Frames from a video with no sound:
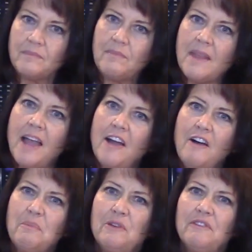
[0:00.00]
I
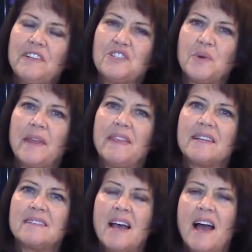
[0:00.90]
hope you've enjoyed
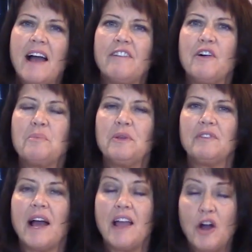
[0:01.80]
this. I
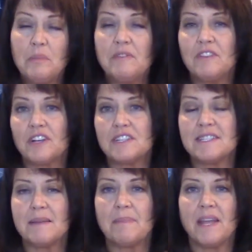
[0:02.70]
hope you've learned
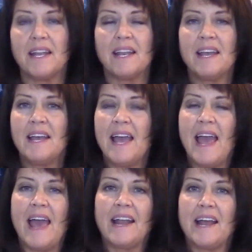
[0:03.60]
something,
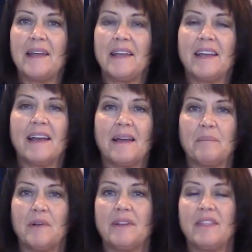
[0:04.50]

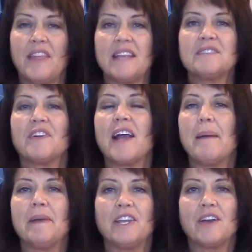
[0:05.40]
and thanks for
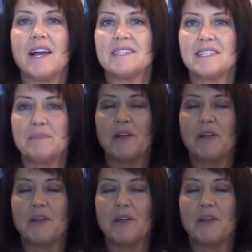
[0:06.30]
coming, you guys. It's been